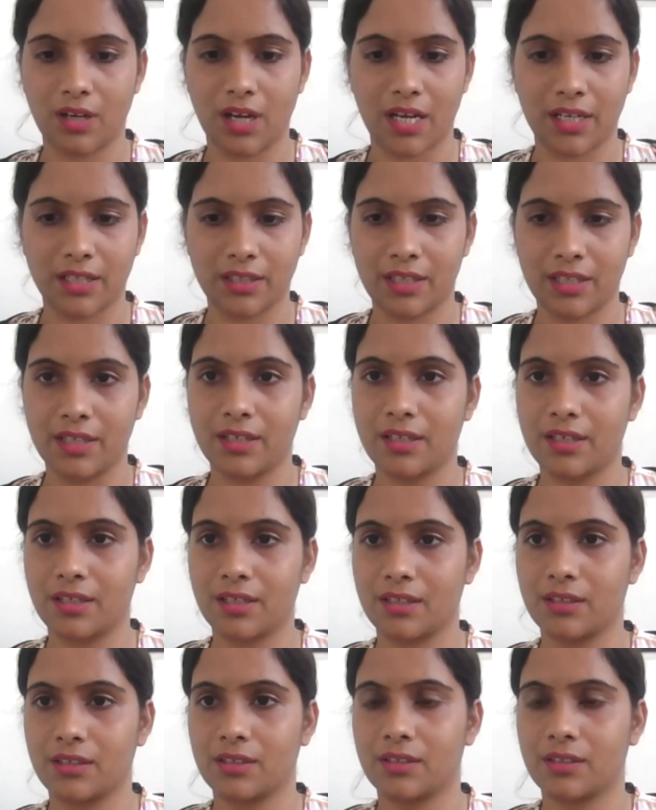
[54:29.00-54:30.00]
I think
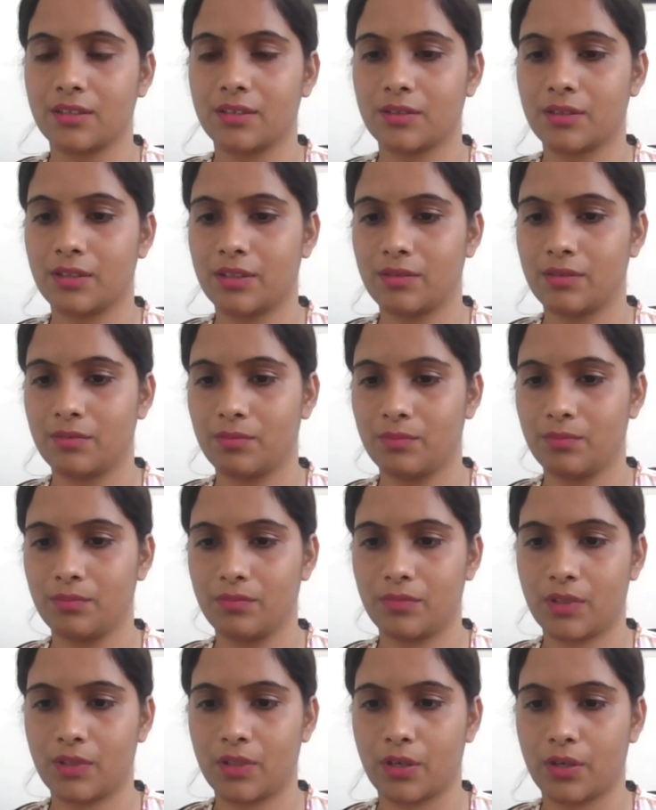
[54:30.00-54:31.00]

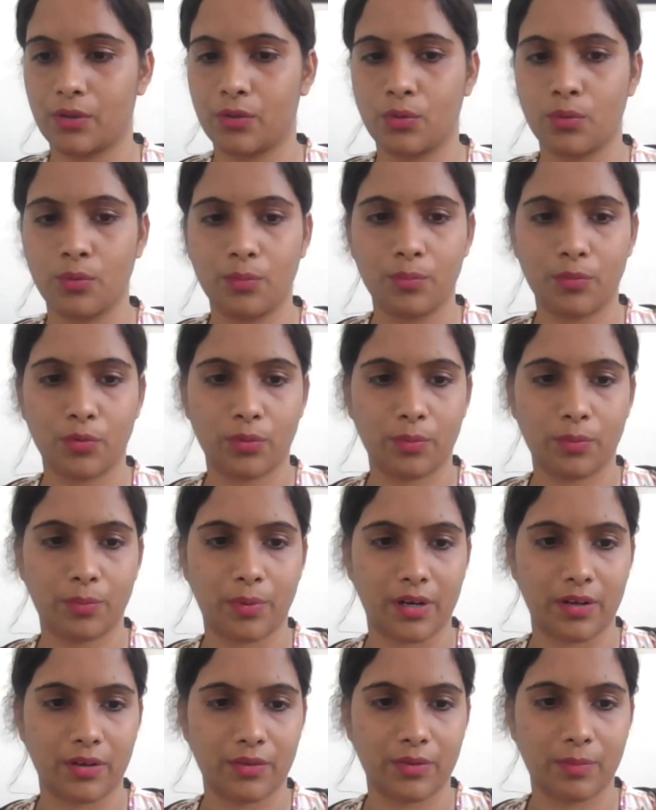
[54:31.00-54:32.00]
there are two more
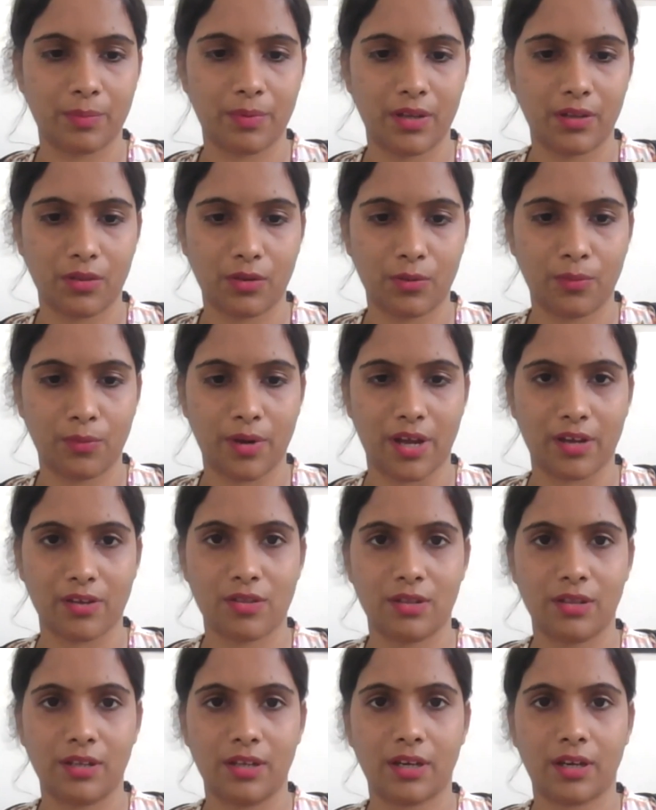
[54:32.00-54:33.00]
participants who
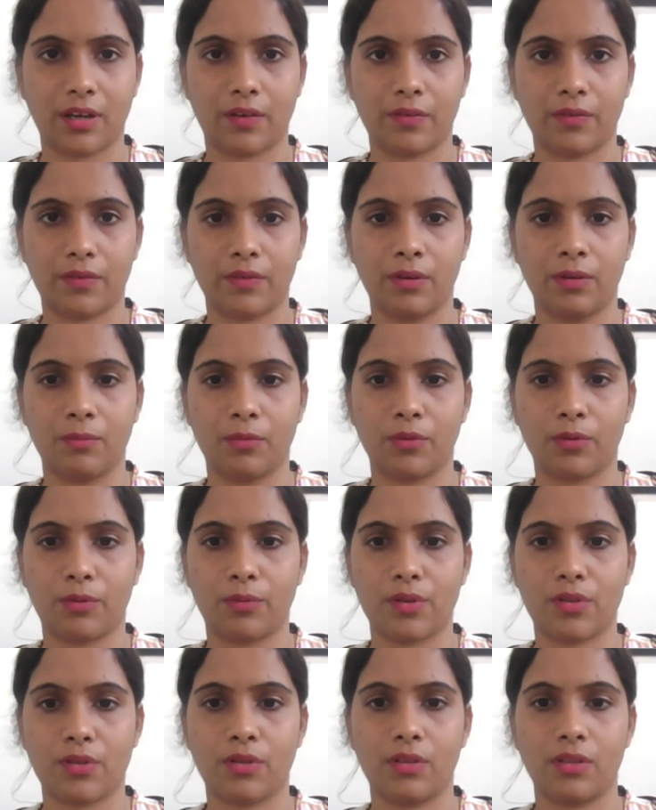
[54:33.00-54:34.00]
actually have a few more
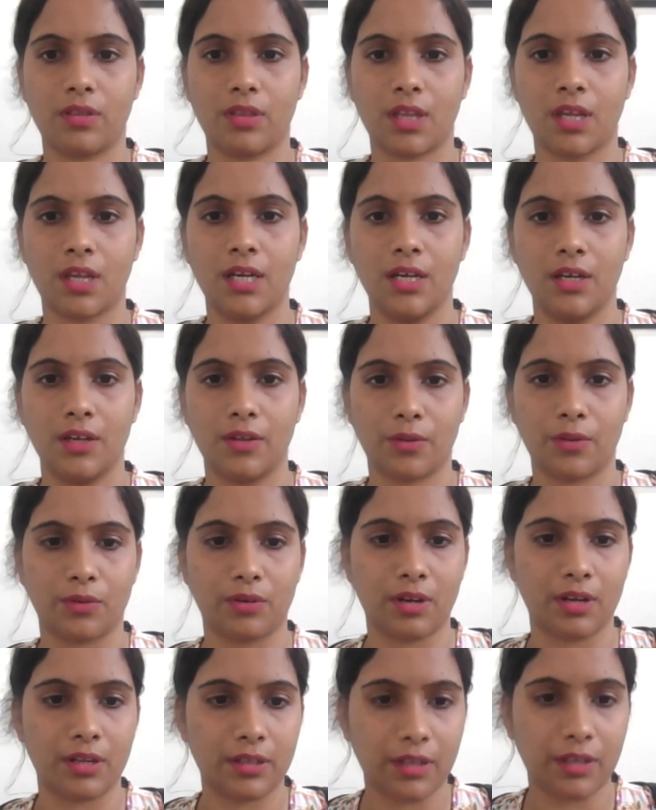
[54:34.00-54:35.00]
questions. So
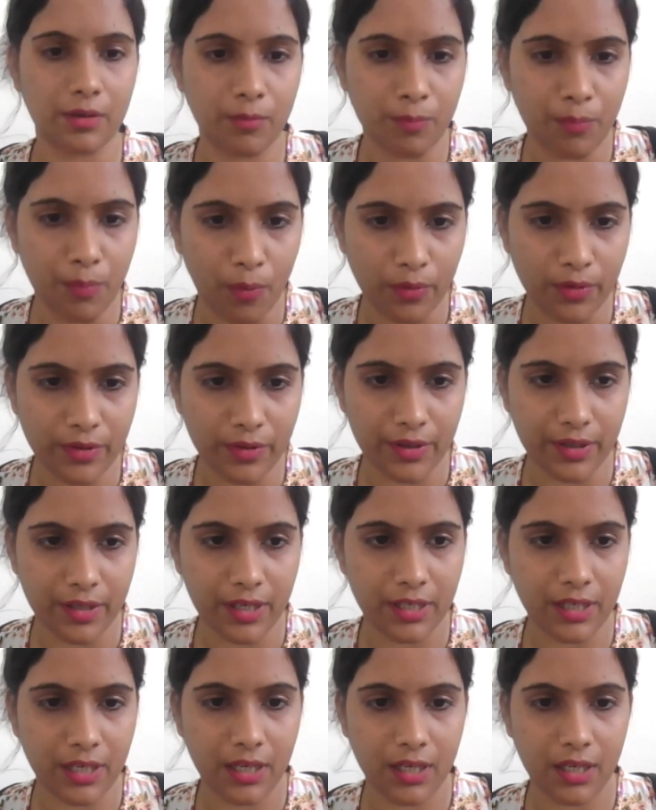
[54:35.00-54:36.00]
till the polls are
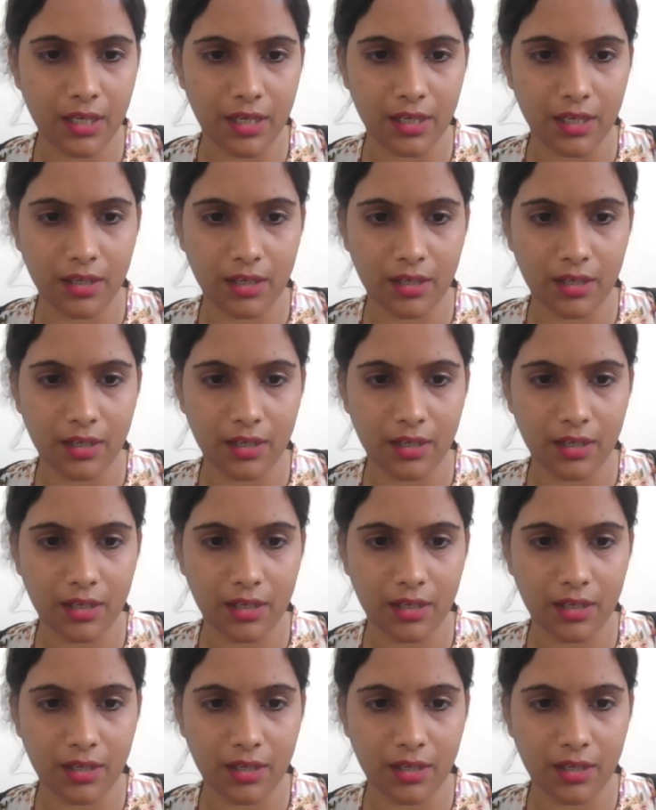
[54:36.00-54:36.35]
running, I